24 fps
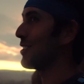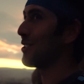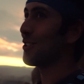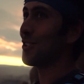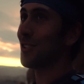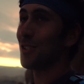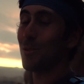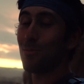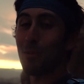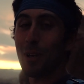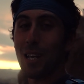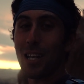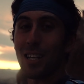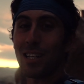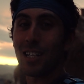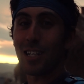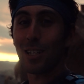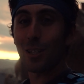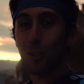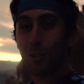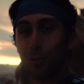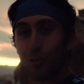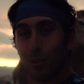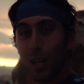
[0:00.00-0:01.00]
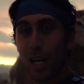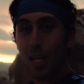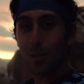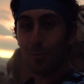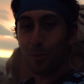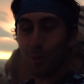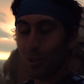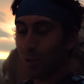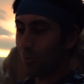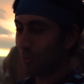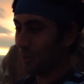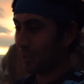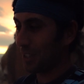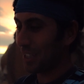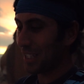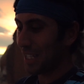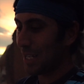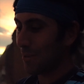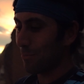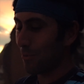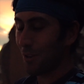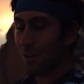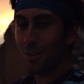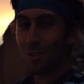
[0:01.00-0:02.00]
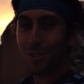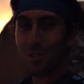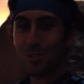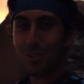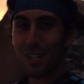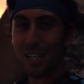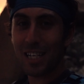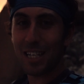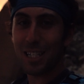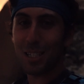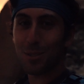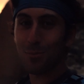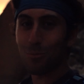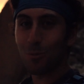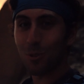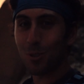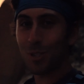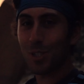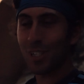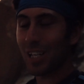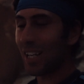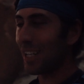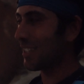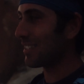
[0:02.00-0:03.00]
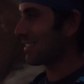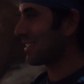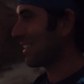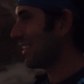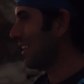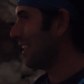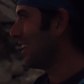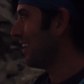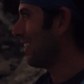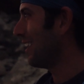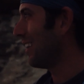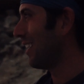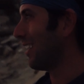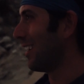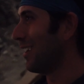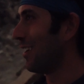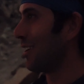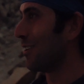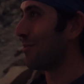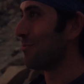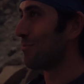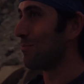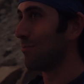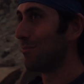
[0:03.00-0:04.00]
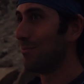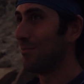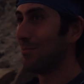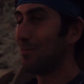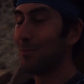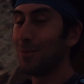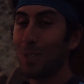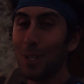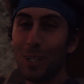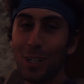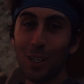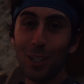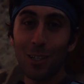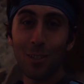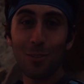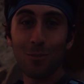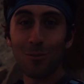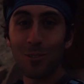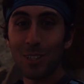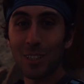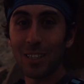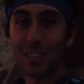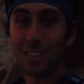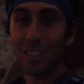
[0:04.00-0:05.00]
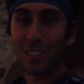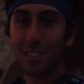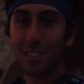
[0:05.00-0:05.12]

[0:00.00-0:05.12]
it's just been incredible. We're gonna keep going, try to get some more shots. Unreal